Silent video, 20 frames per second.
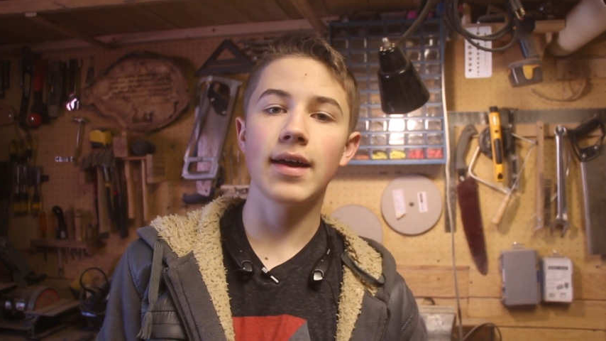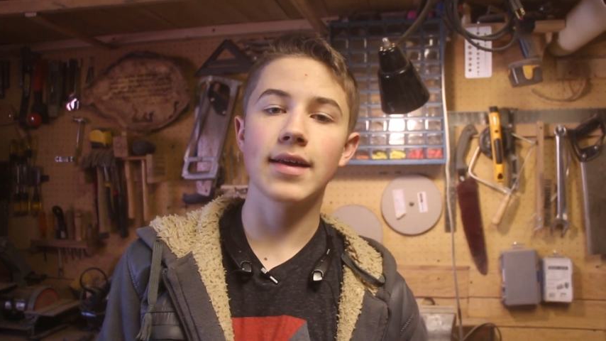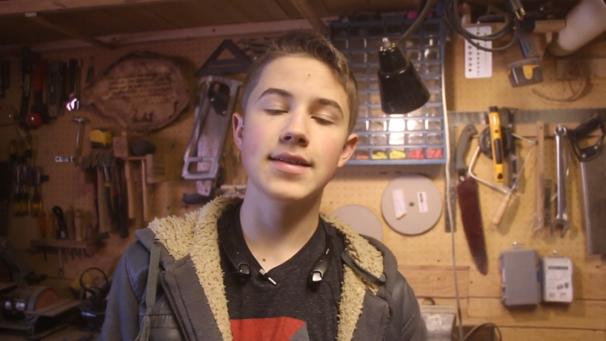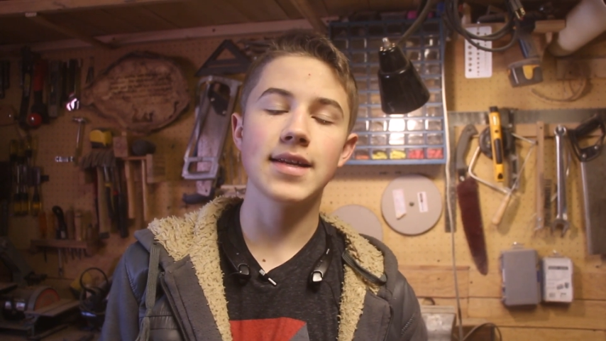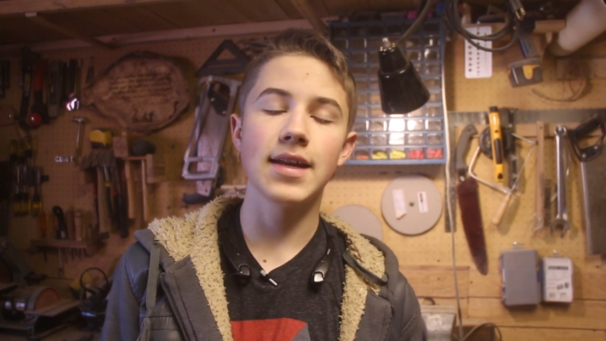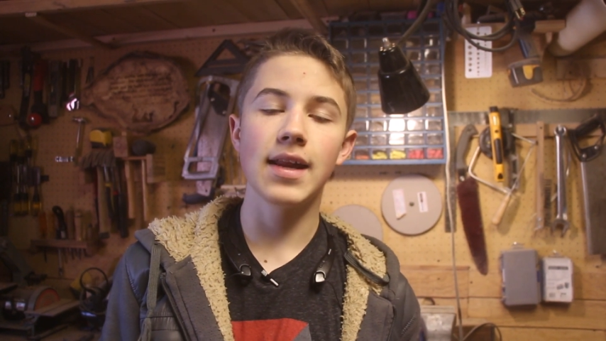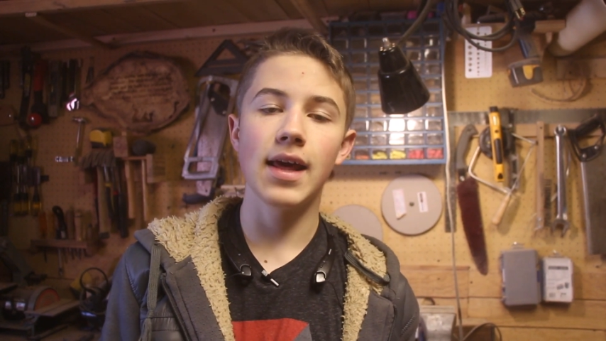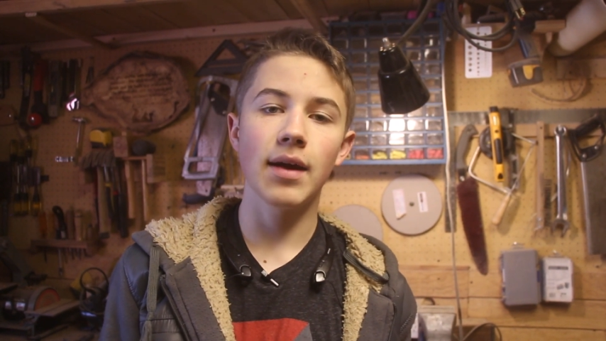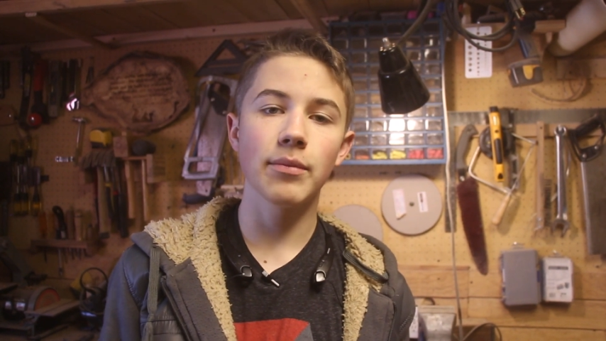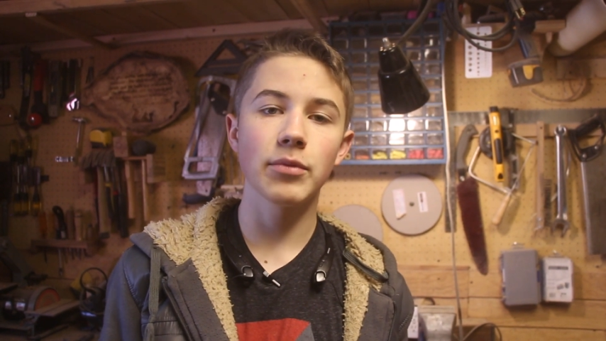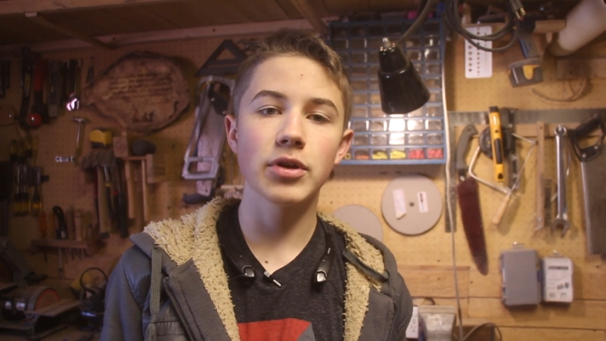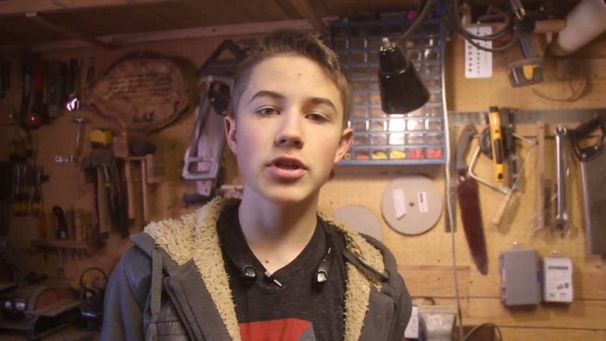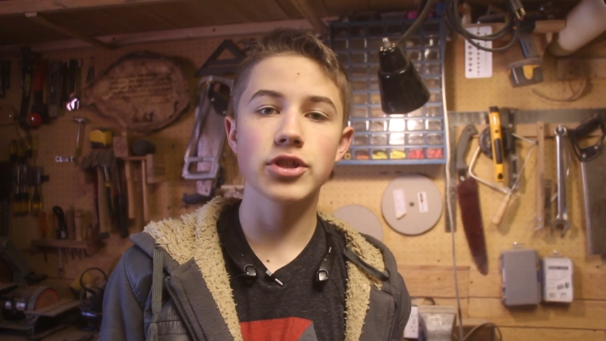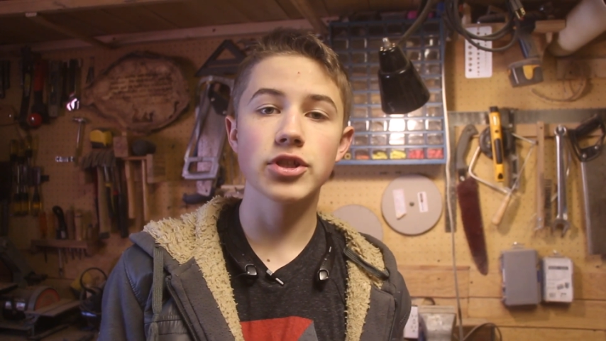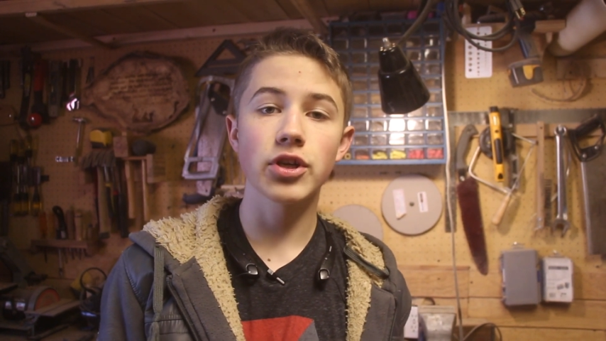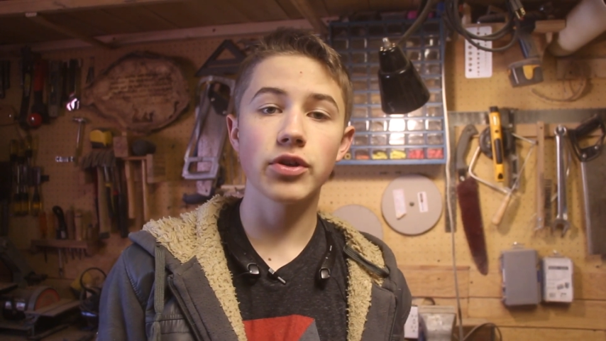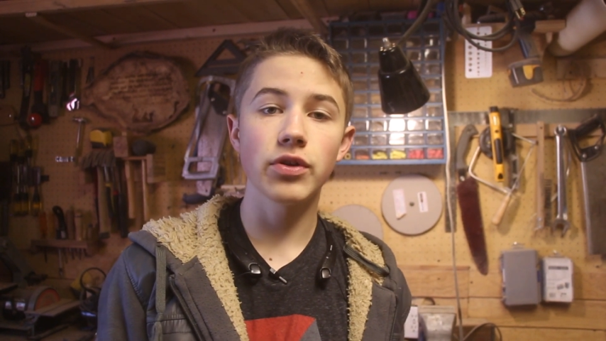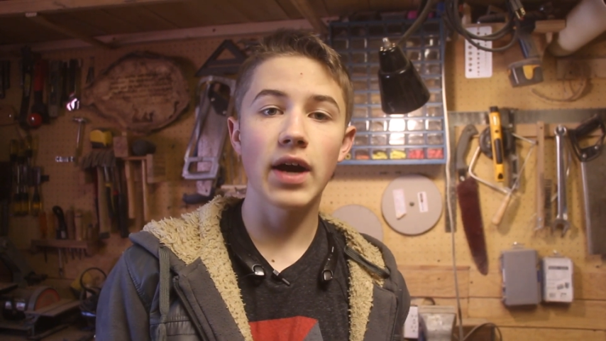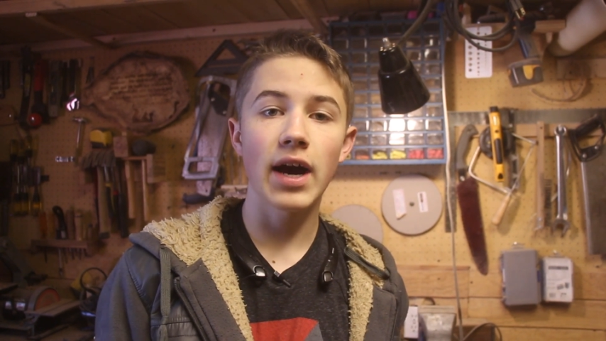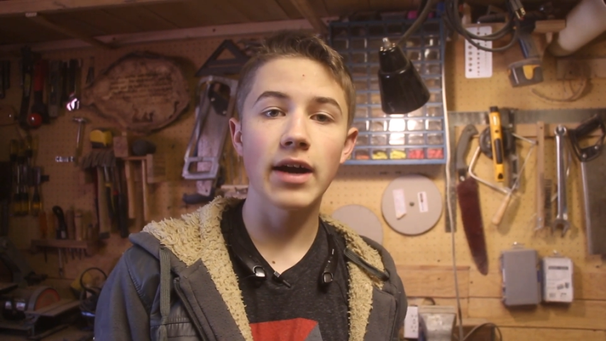and today I'm going to
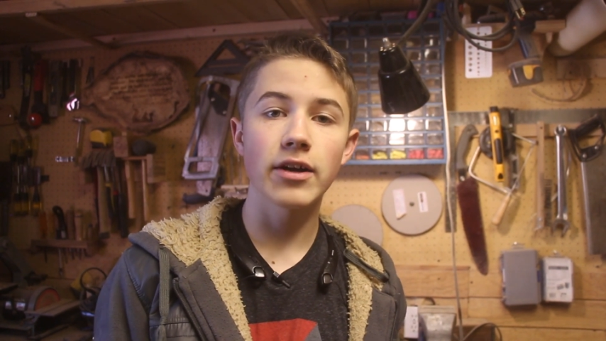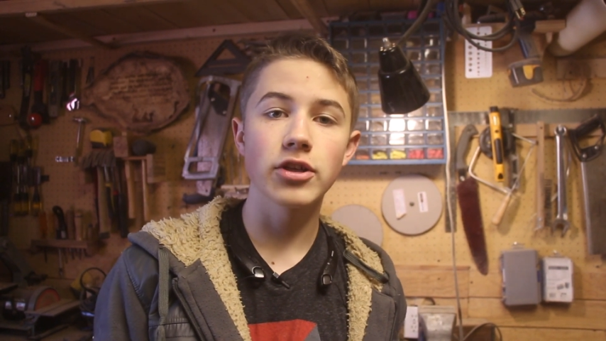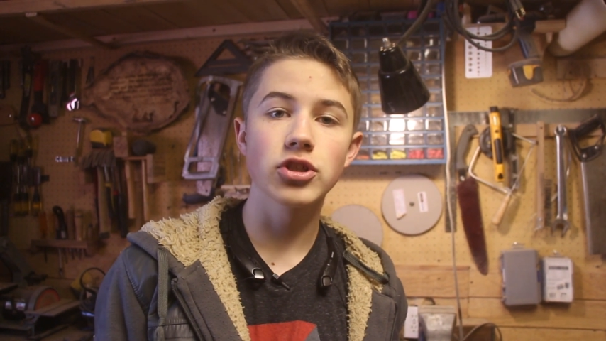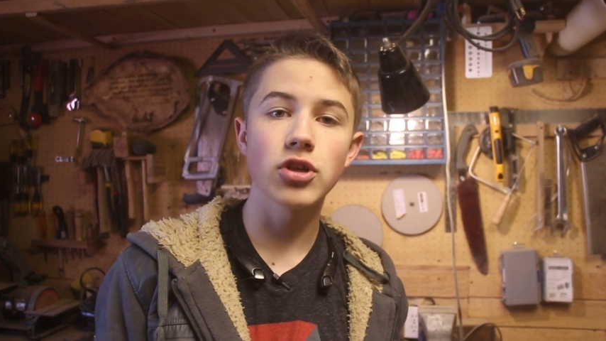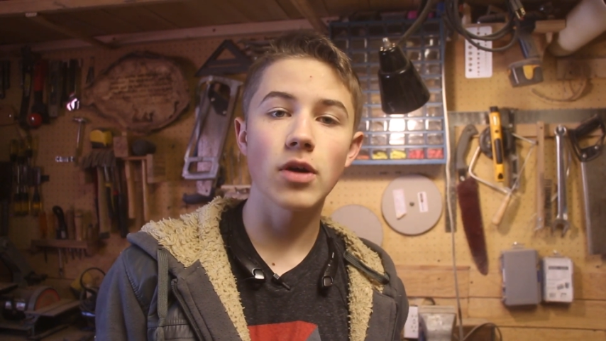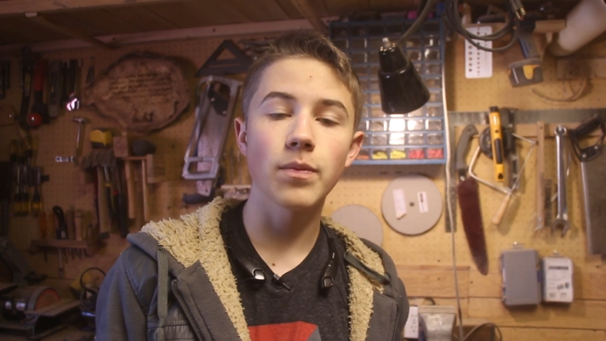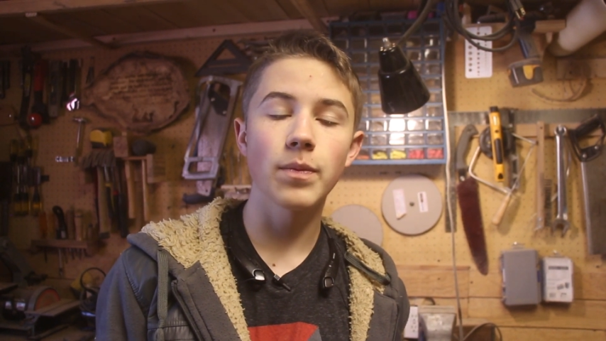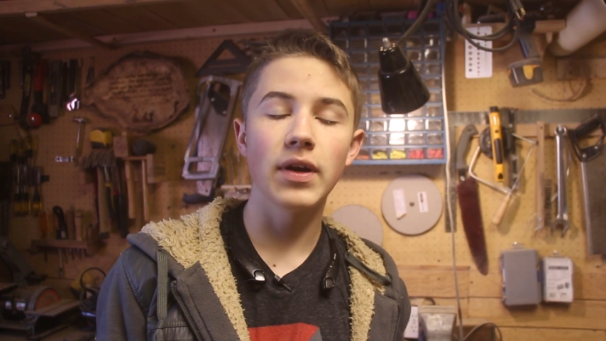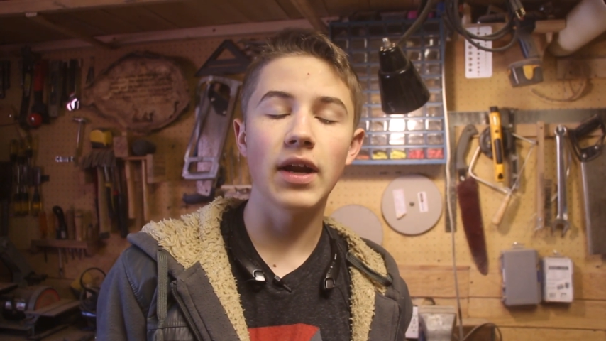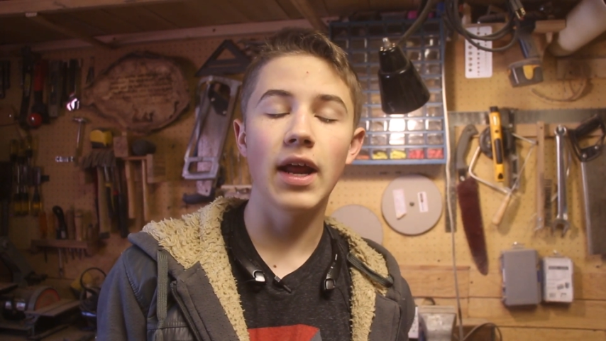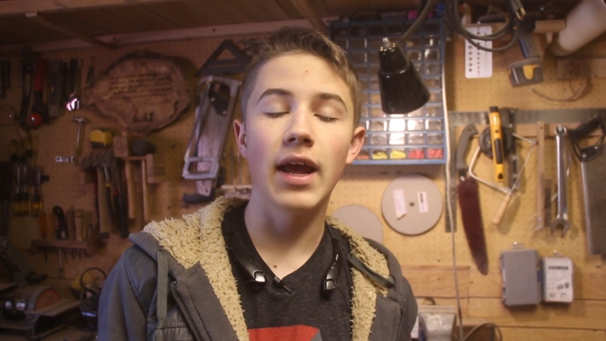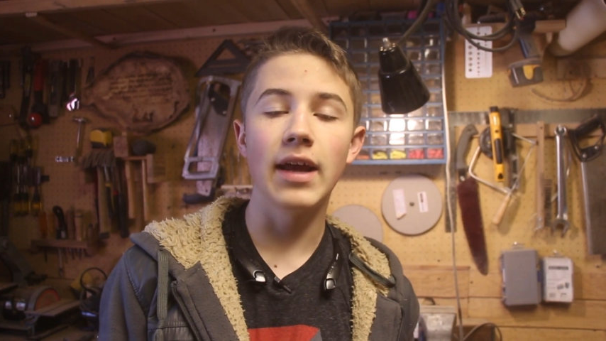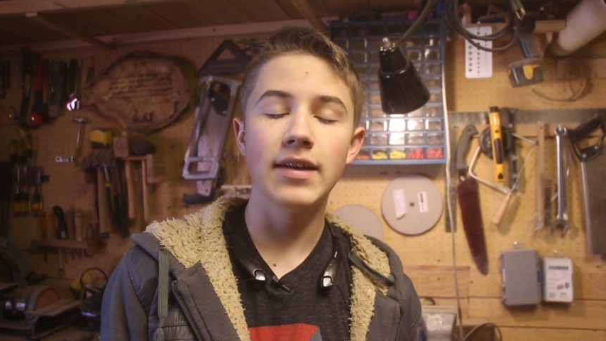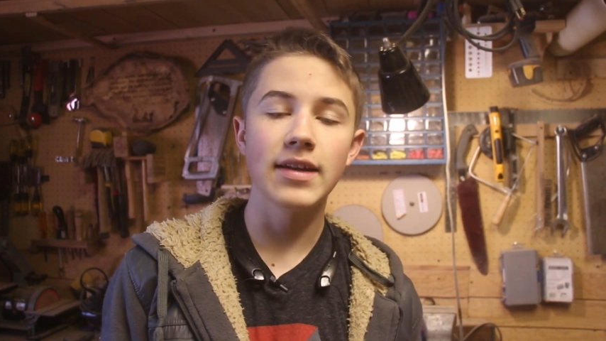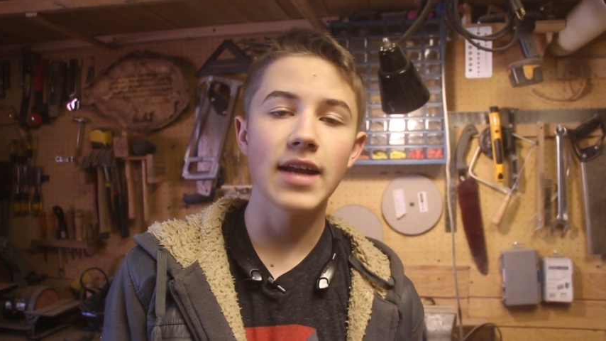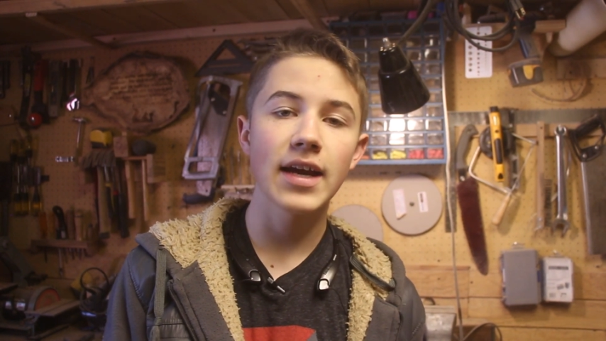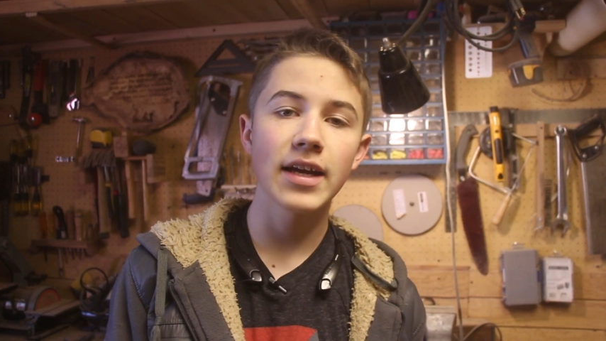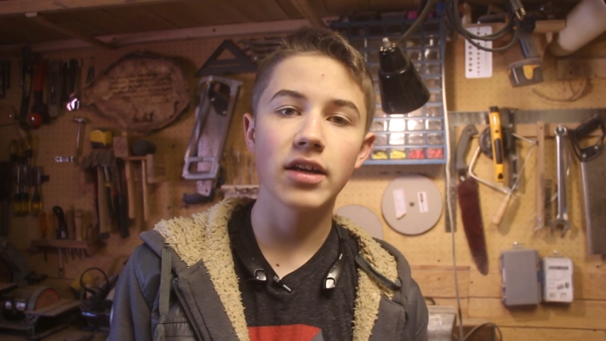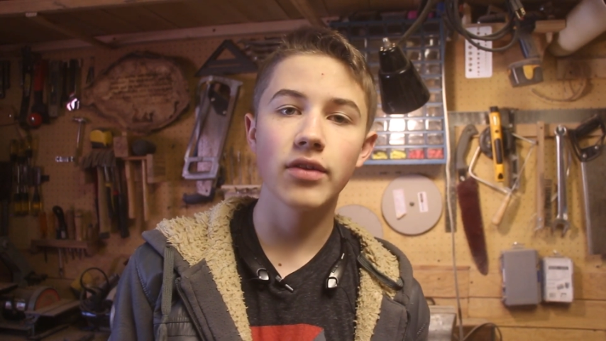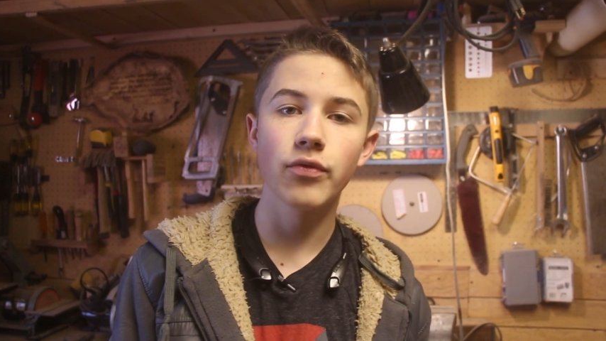show you how to sharpen a
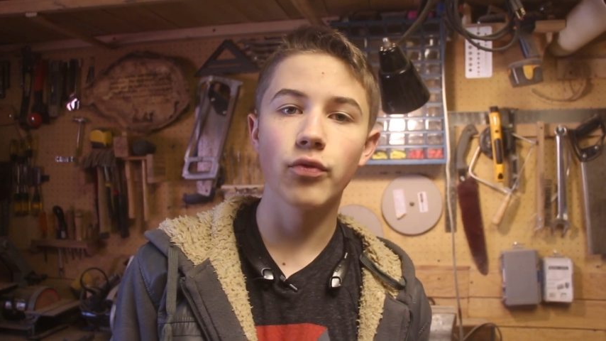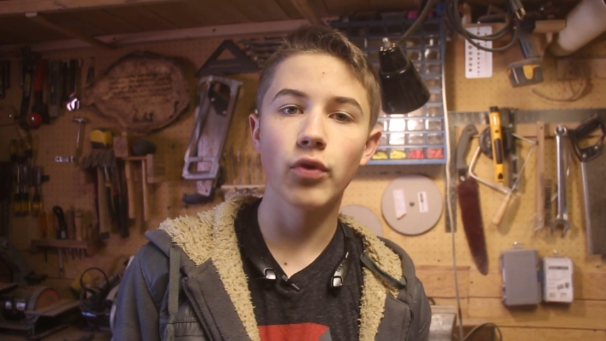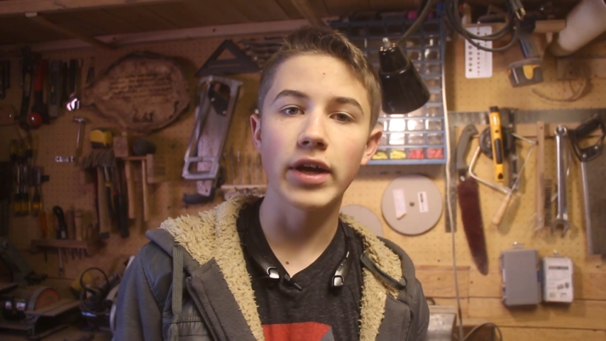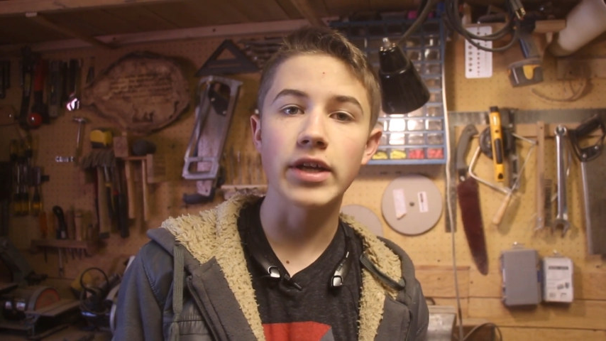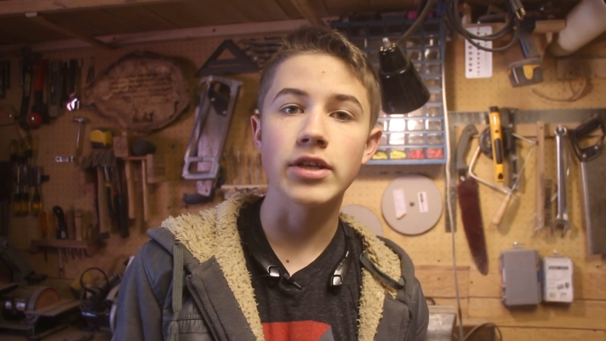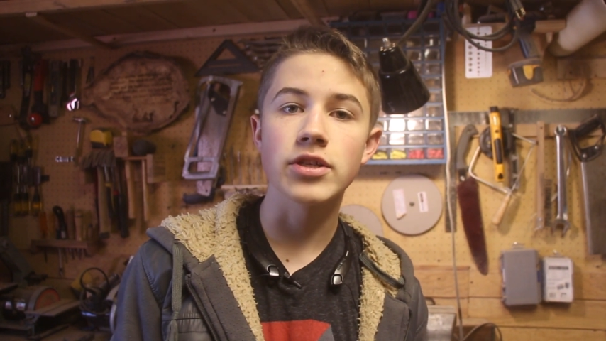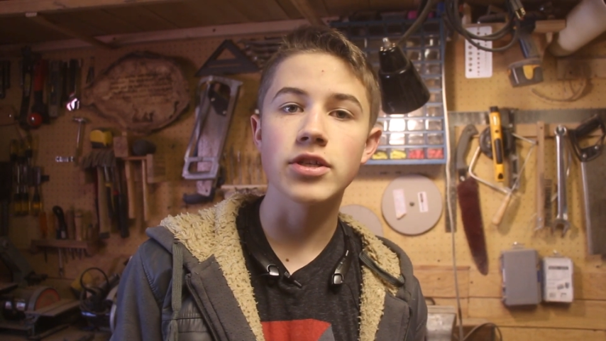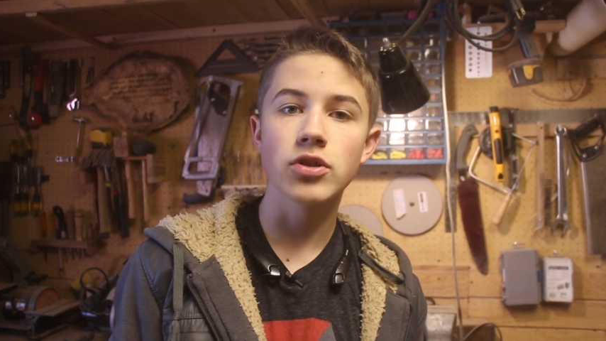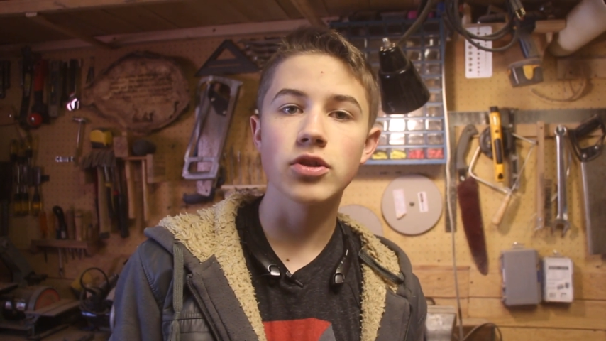negative rake